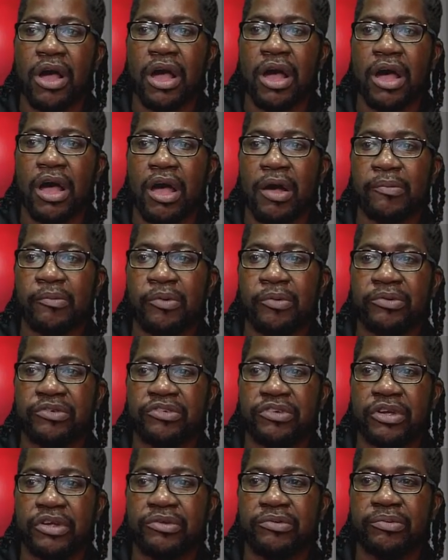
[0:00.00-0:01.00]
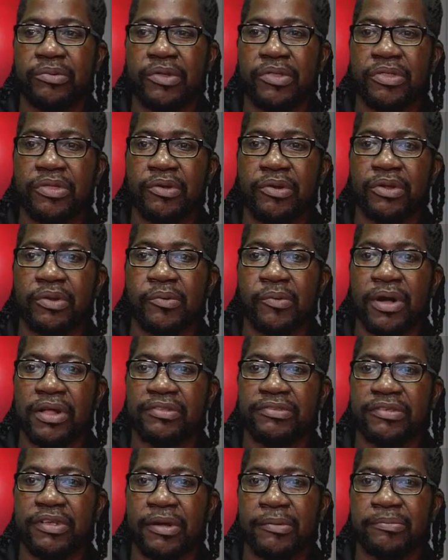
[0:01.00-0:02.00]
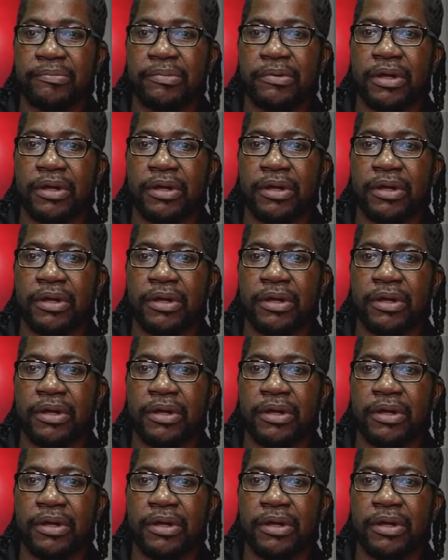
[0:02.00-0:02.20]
We will share it with you on the WhatsApp